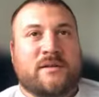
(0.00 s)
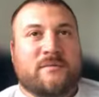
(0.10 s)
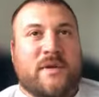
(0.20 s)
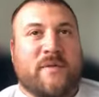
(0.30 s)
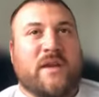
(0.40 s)

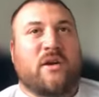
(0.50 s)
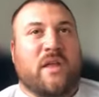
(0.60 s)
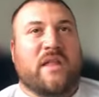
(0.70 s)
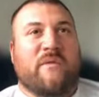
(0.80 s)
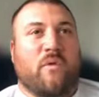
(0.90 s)
if I know
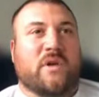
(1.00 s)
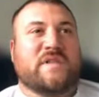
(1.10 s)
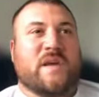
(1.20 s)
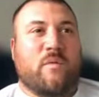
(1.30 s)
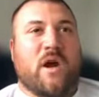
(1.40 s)
that they've worked
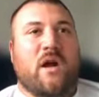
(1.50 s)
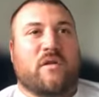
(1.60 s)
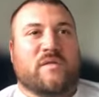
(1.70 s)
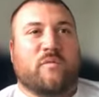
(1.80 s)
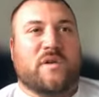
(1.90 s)
somewhere
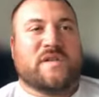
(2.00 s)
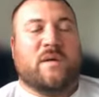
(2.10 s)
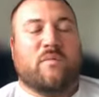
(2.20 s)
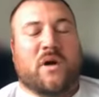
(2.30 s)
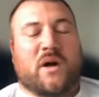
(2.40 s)
or with
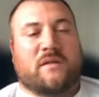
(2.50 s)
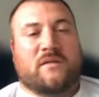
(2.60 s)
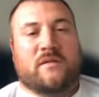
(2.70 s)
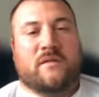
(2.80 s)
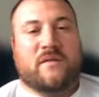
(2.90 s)
someone,
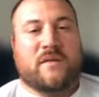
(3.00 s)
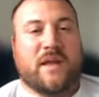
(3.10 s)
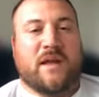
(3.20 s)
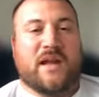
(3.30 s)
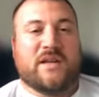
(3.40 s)

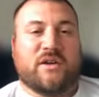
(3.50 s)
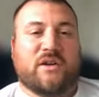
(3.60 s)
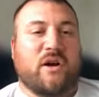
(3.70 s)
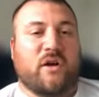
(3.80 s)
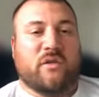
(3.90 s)
then I start
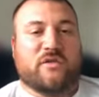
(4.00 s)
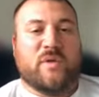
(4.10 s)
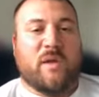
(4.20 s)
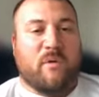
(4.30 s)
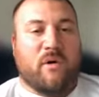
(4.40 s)
calling those
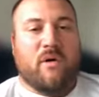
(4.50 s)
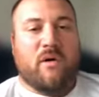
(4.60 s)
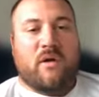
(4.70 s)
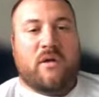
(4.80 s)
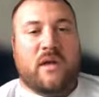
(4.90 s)
people,
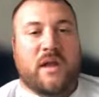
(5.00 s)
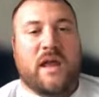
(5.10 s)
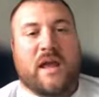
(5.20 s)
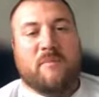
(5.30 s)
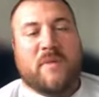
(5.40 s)

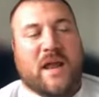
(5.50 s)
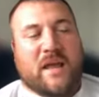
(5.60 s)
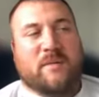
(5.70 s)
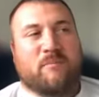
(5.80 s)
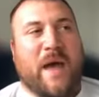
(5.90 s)
and I
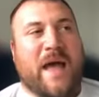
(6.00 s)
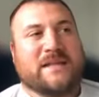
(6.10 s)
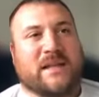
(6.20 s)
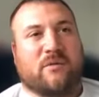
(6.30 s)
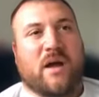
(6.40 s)
pass
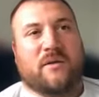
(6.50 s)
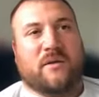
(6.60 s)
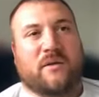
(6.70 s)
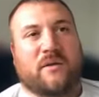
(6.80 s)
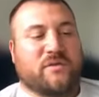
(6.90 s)
that around
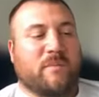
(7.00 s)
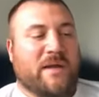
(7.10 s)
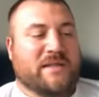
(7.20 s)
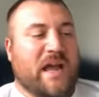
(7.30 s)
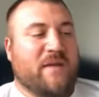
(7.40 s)
also to my
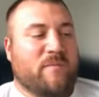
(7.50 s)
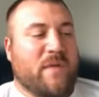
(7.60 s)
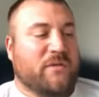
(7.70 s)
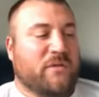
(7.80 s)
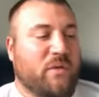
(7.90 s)
staff. I'm
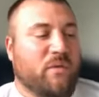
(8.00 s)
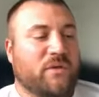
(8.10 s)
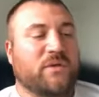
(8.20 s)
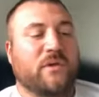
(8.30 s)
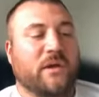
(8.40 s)
not the only one
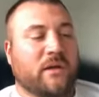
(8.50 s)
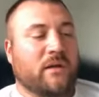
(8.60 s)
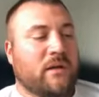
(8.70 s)
doing it.